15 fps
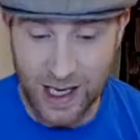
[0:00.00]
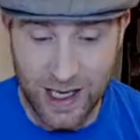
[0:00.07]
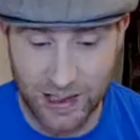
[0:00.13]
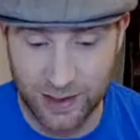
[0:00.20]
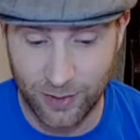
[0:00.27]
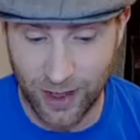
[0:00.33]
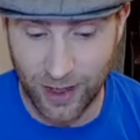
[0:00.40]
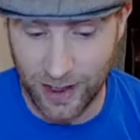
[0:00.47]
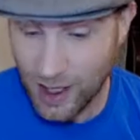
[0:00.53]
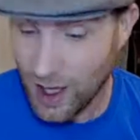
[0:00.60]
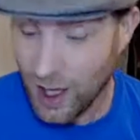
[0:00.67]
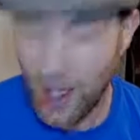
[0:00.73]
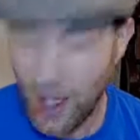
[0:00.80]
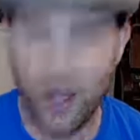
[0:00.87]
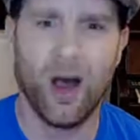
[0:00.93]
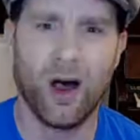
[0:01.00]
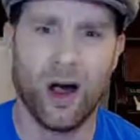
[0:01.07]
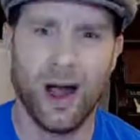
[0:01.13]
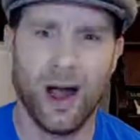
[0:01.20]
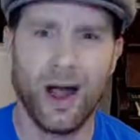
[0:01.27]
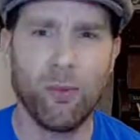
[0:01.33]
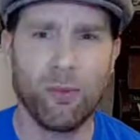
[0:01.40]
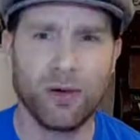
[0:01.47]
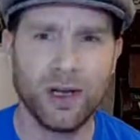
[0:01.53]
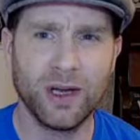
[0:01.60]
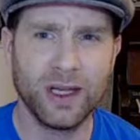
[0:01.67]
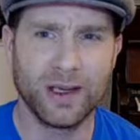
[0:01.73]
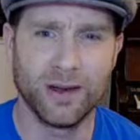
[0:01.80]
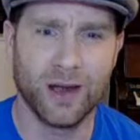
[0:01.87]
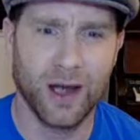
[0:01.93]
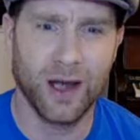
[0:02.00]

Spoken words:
Anyway, how brilliant.